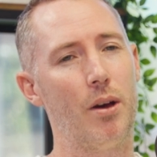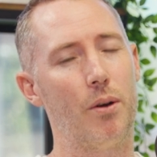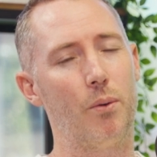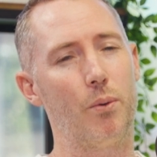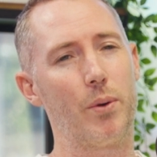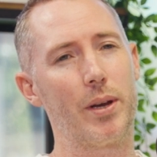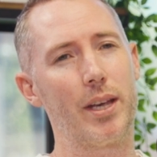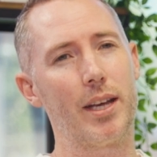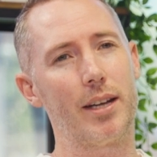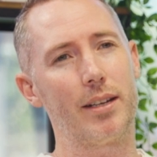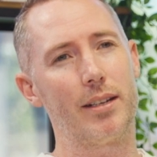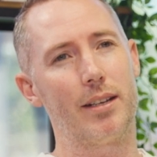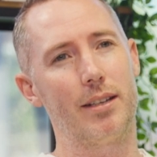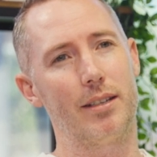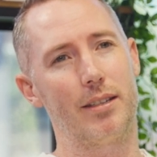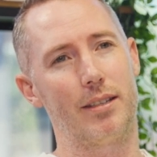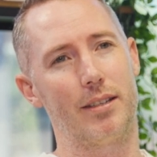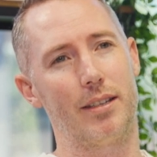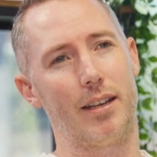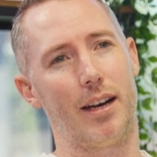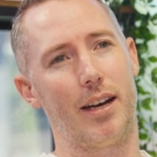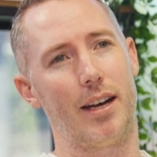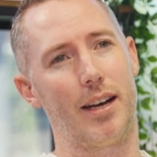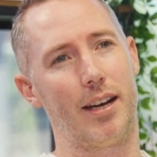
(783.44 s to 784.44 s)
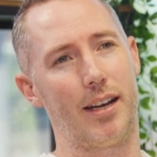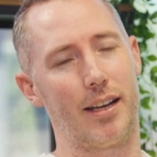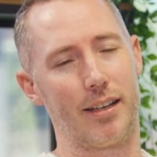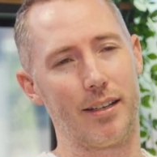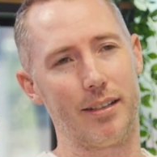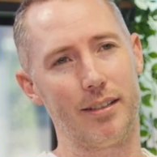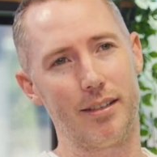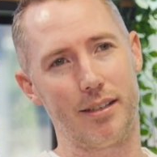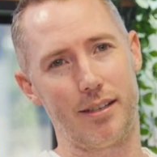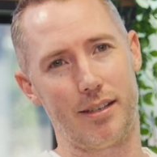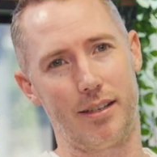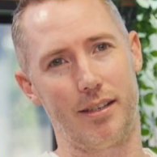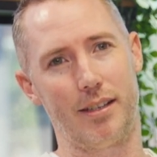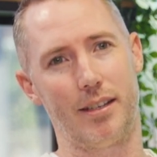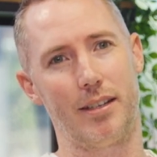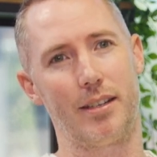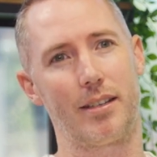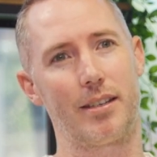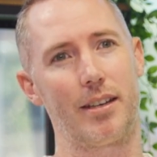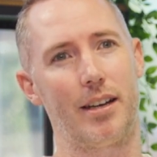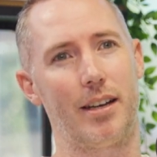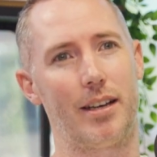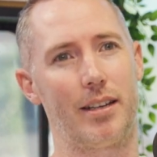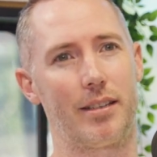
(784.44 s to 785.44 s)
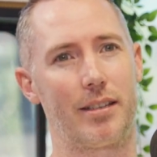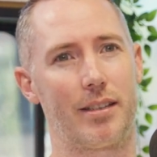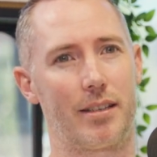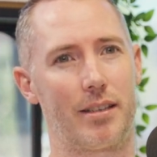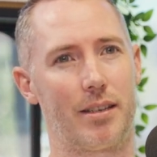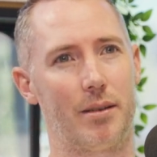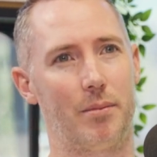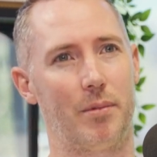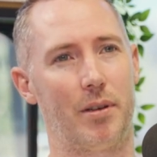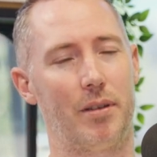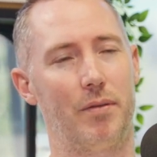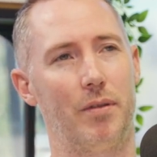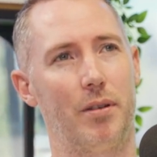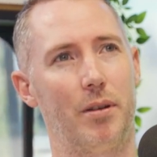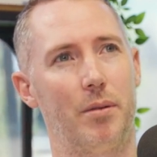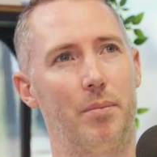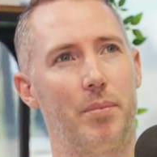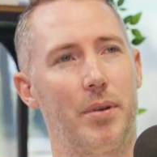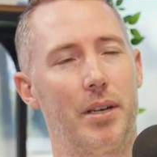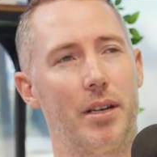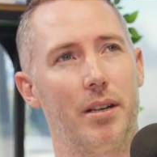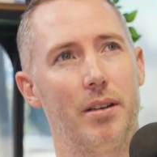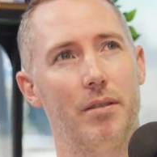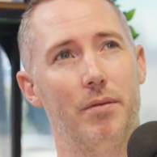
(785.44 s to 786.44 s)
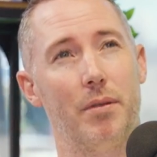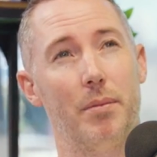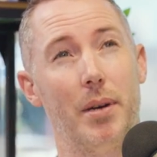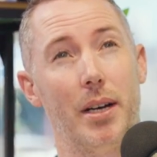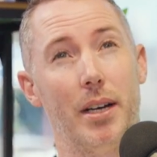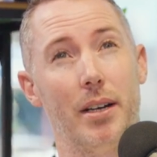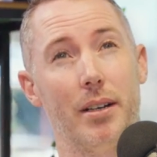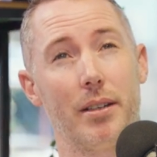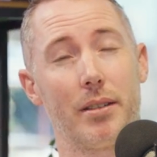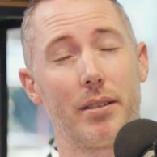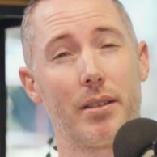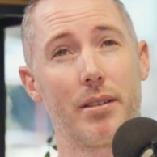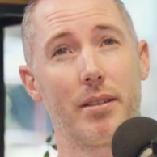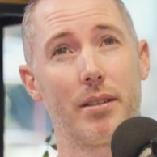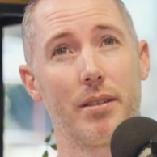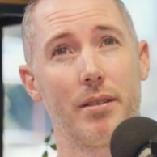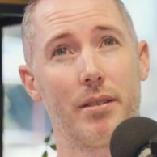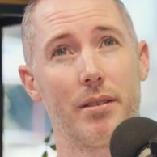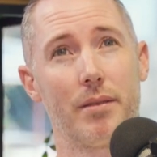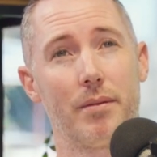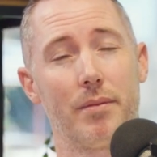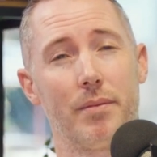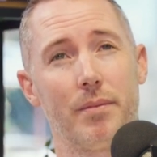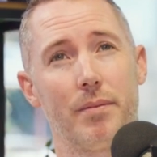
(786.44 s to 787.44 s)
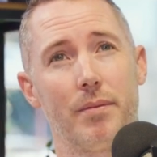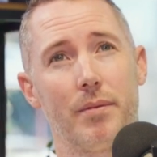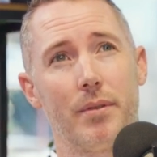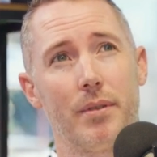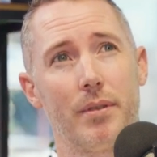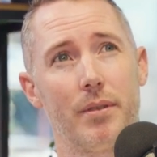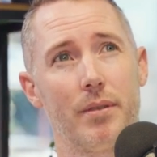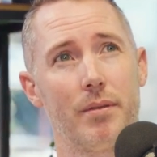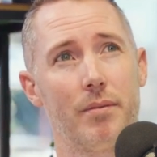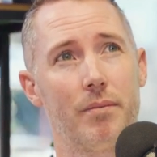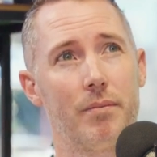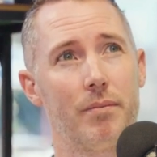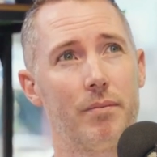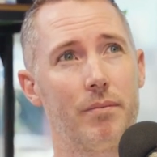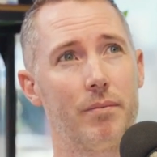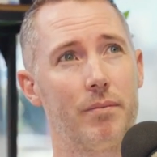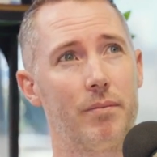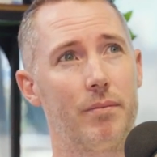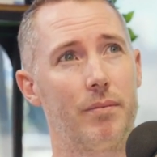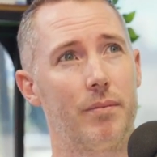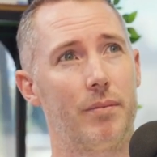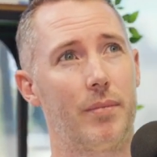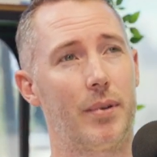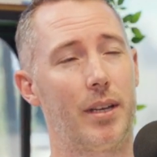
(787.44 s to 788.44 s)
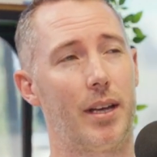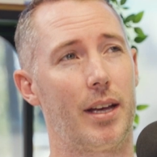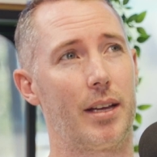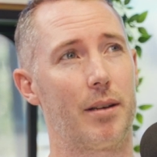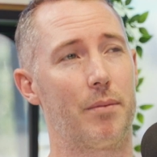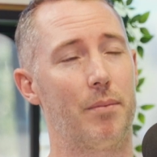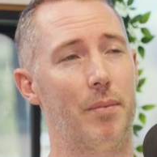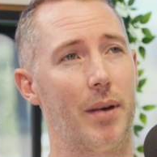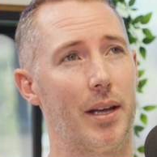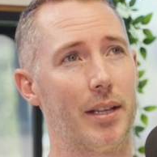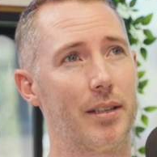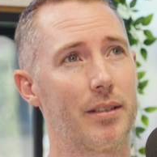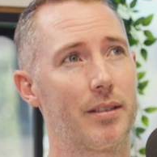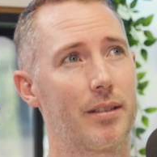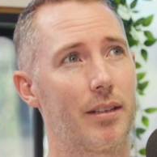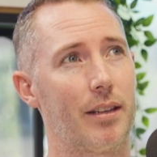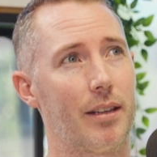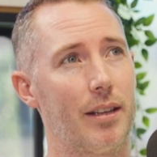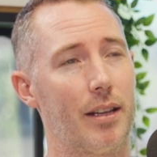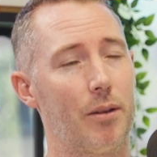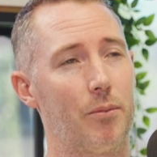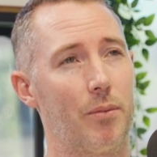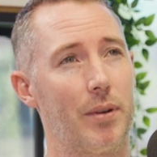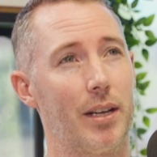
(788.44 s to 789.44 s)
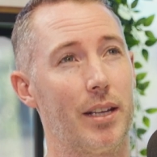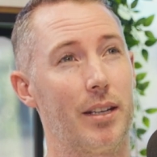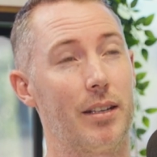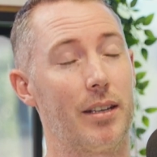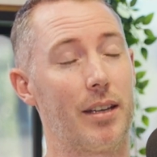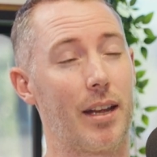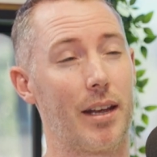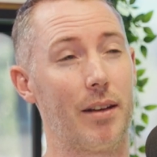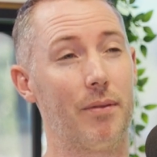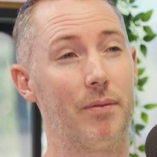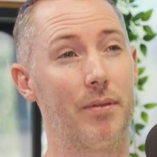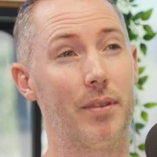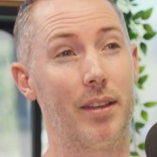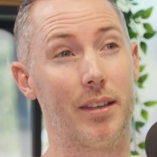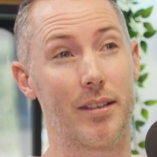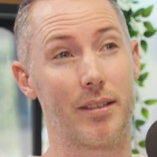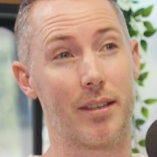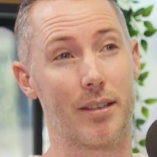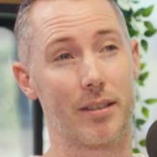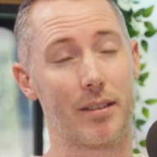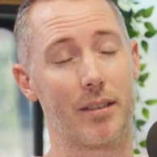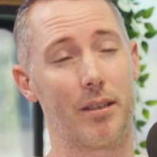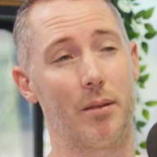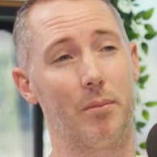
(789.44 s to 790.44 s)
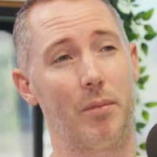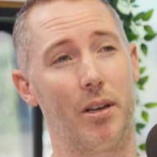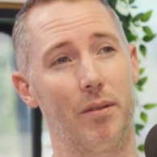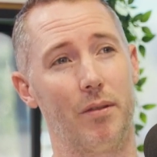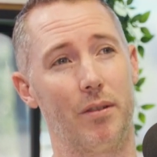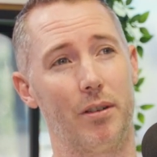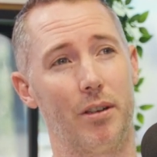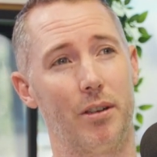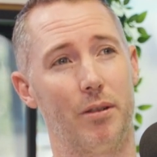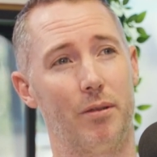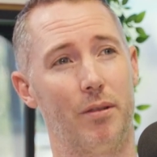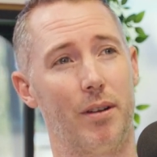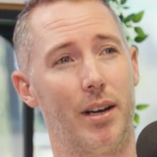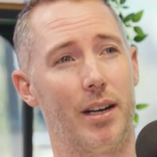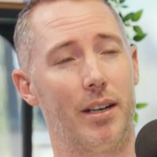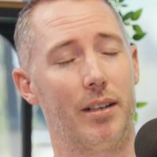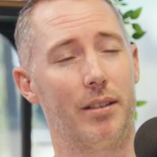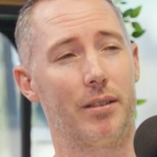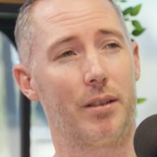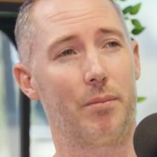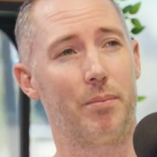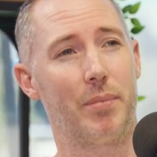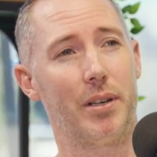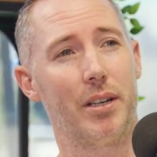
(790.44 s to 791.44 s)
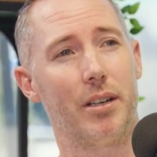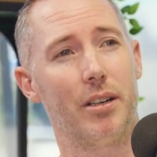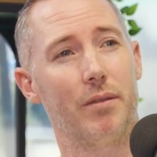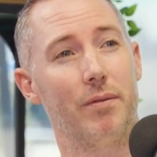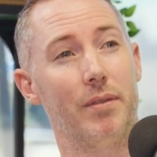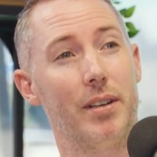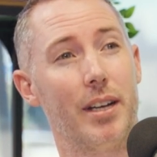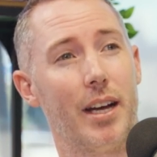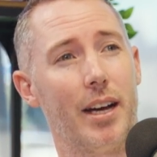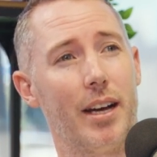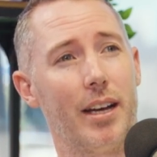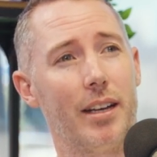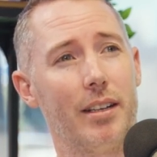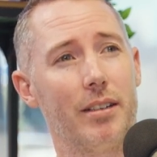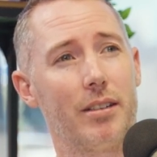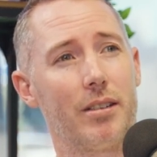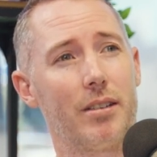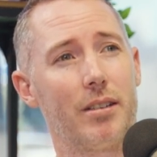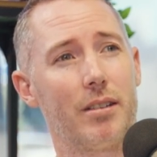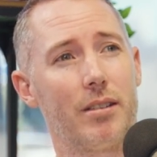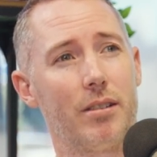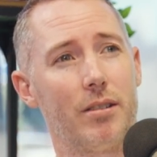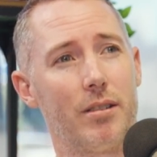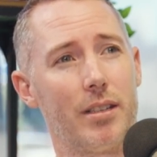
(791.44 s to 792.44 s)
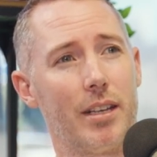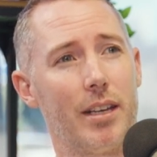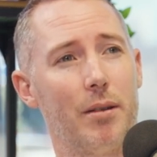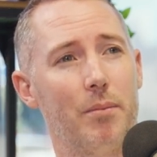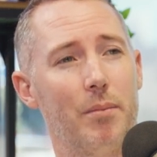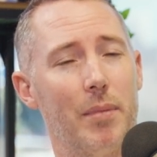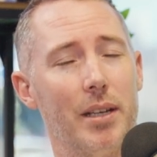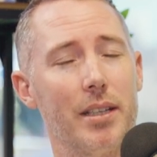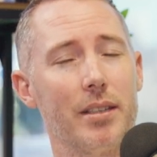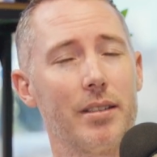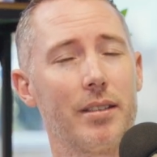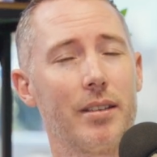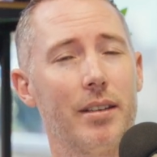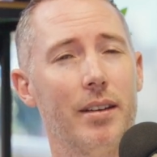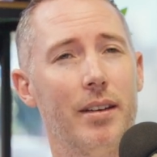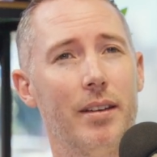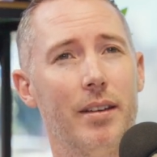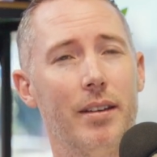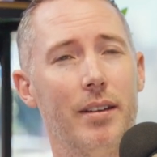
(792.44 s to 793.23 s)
We had designed the entire system over a period of about 8 months, and then we had devved the system over around a period of 9 to 10 months.